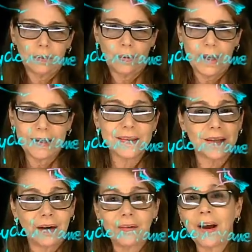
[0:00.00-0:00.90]
instead
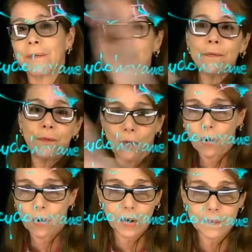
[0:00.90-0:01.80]
of having
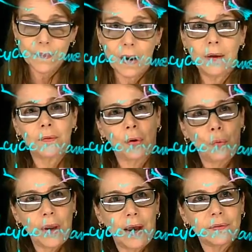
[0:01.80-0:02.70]
4, so we
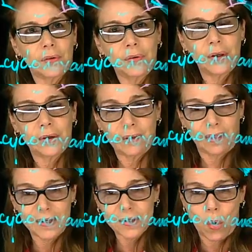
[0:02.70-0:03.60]
have 2 here,
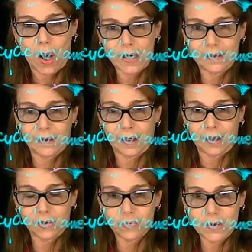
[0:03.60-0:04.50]
this one in the
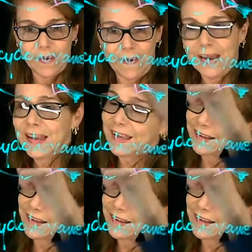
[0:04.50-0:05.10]
enantiomer. And